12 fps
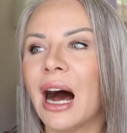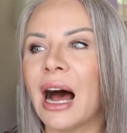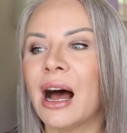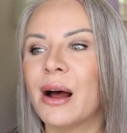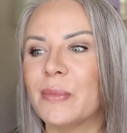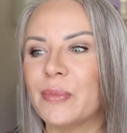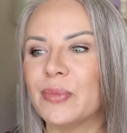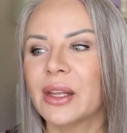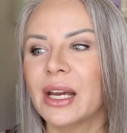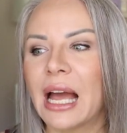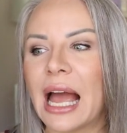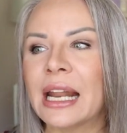Um,
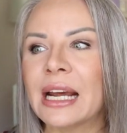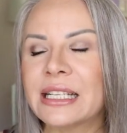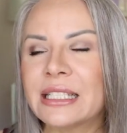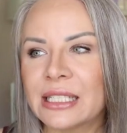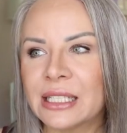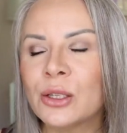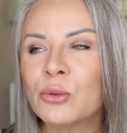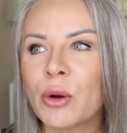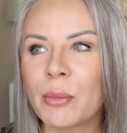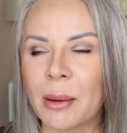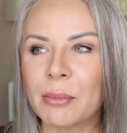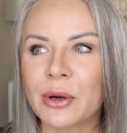and I still
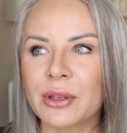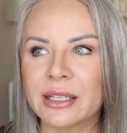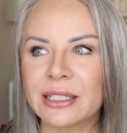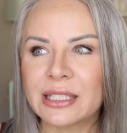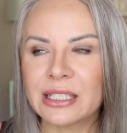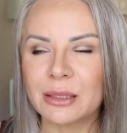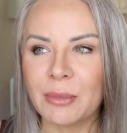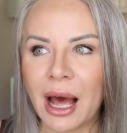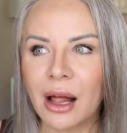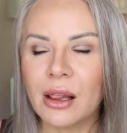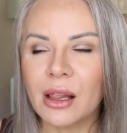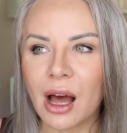remember the
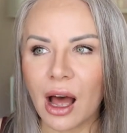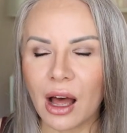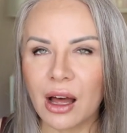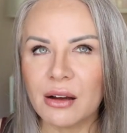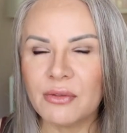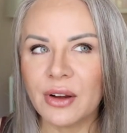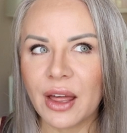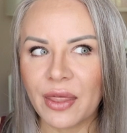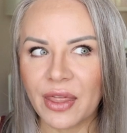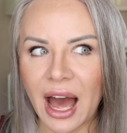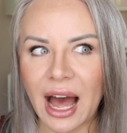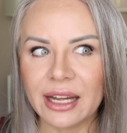smell
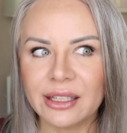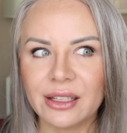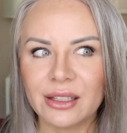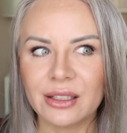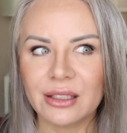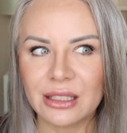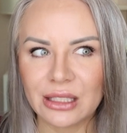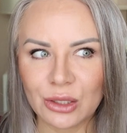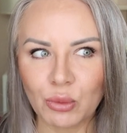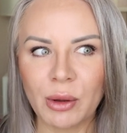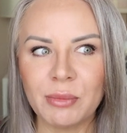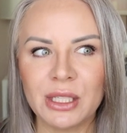of that
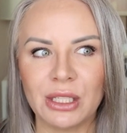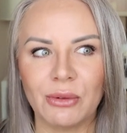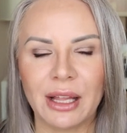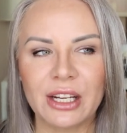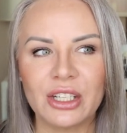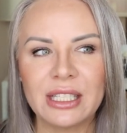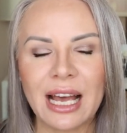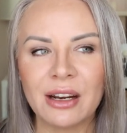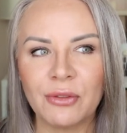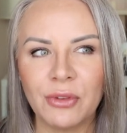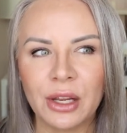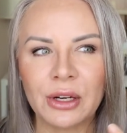swimsuit. Like it just had
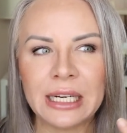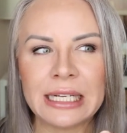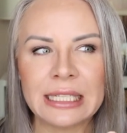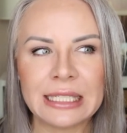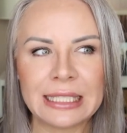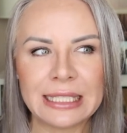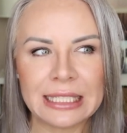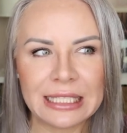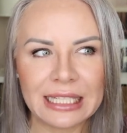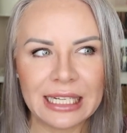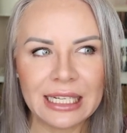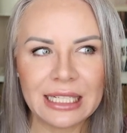a very
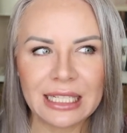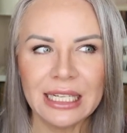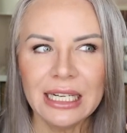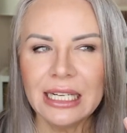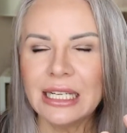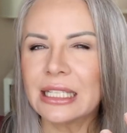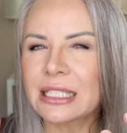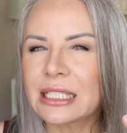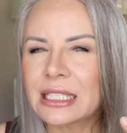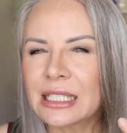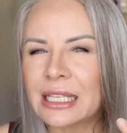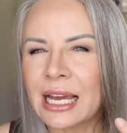distinct,
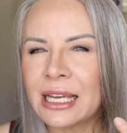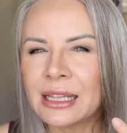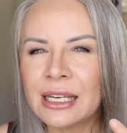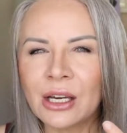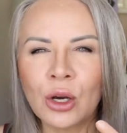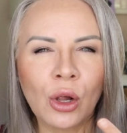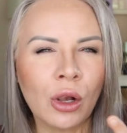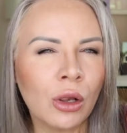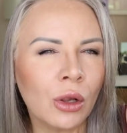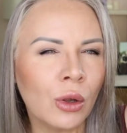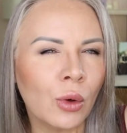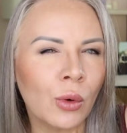slightly
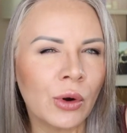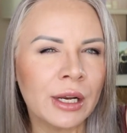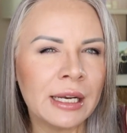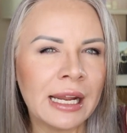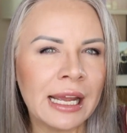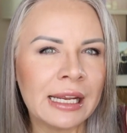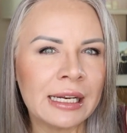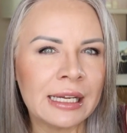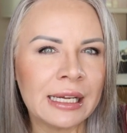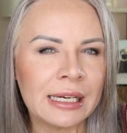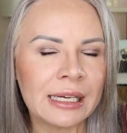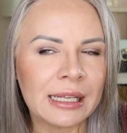
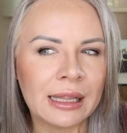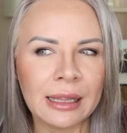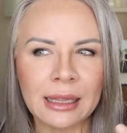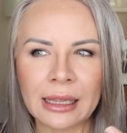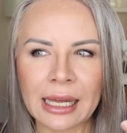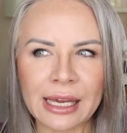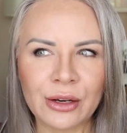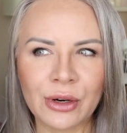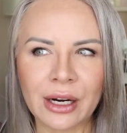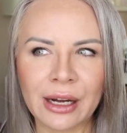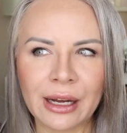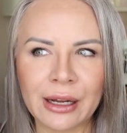chlorinated
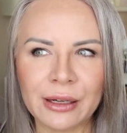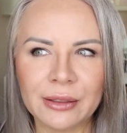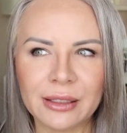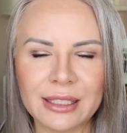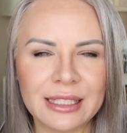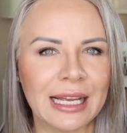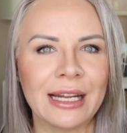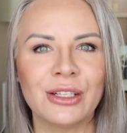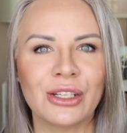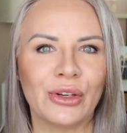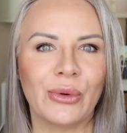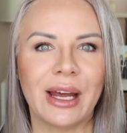lycra
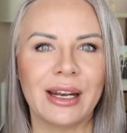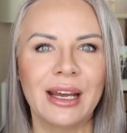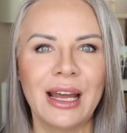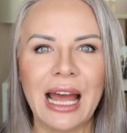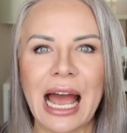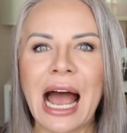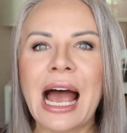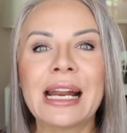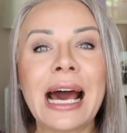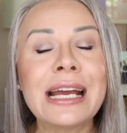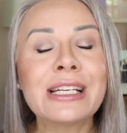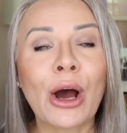scent to it. And
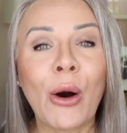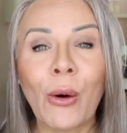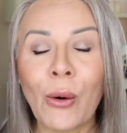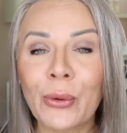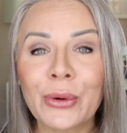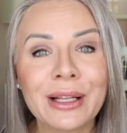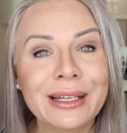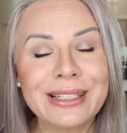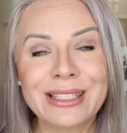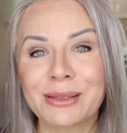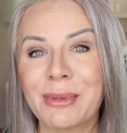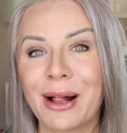I totally
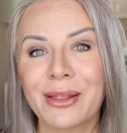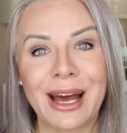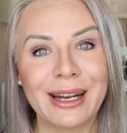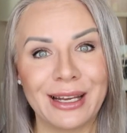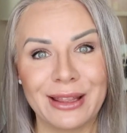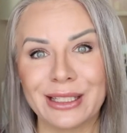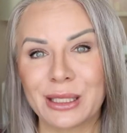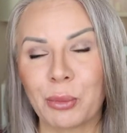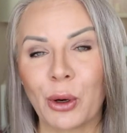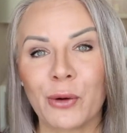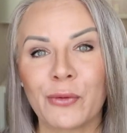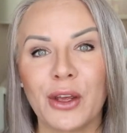smell that in this
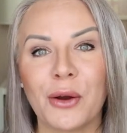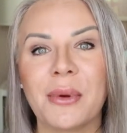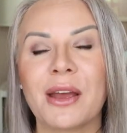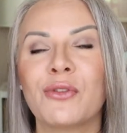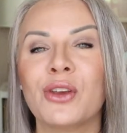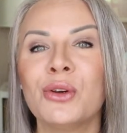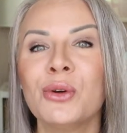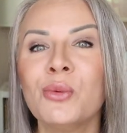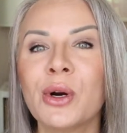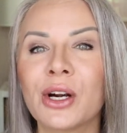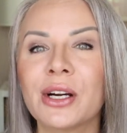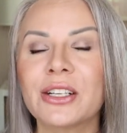perfume. If you
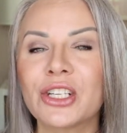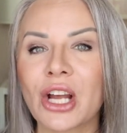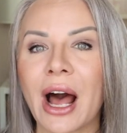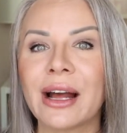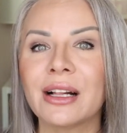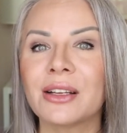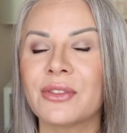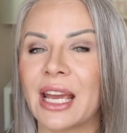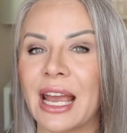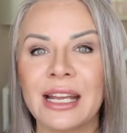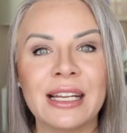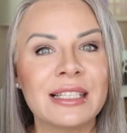were a child of the
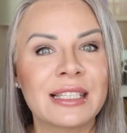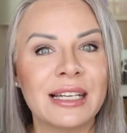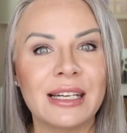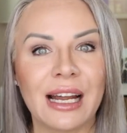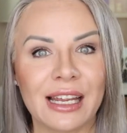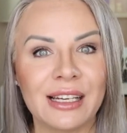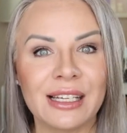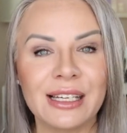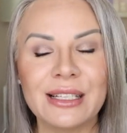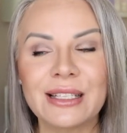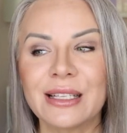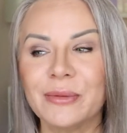eighties and
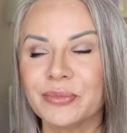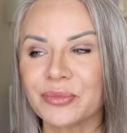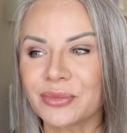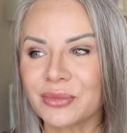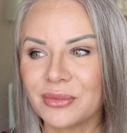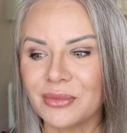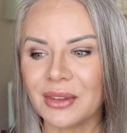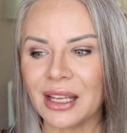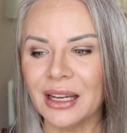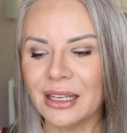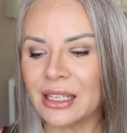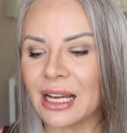nineties,
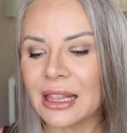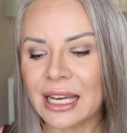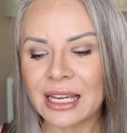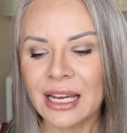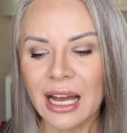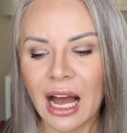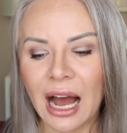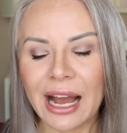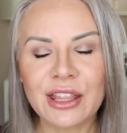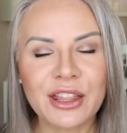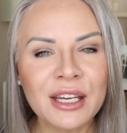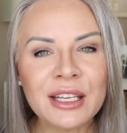like
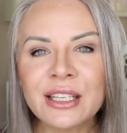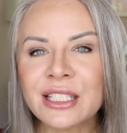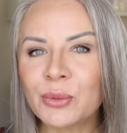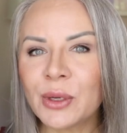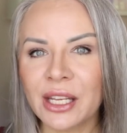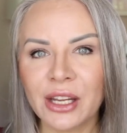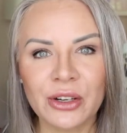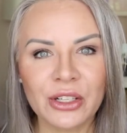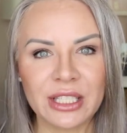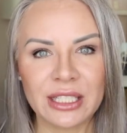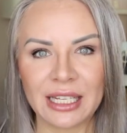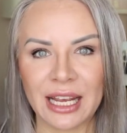I think this one here
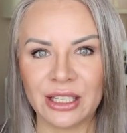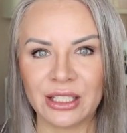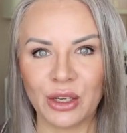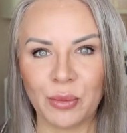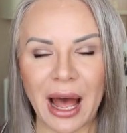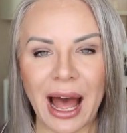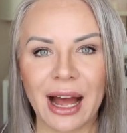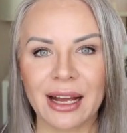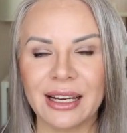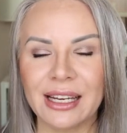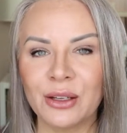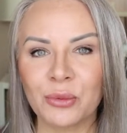just takes you
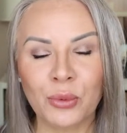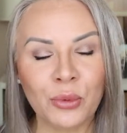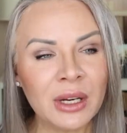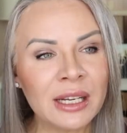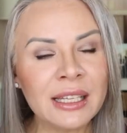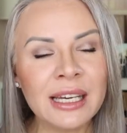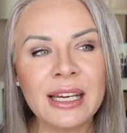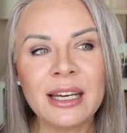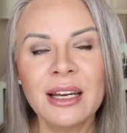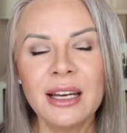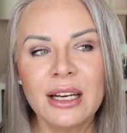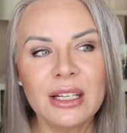back. It
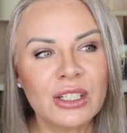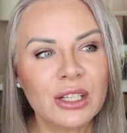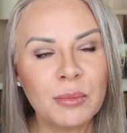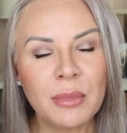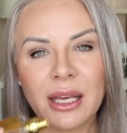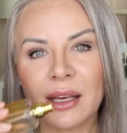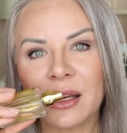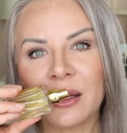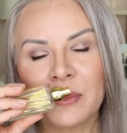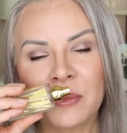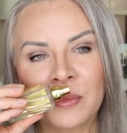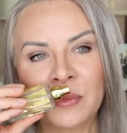really, to
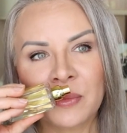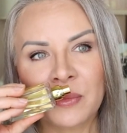me,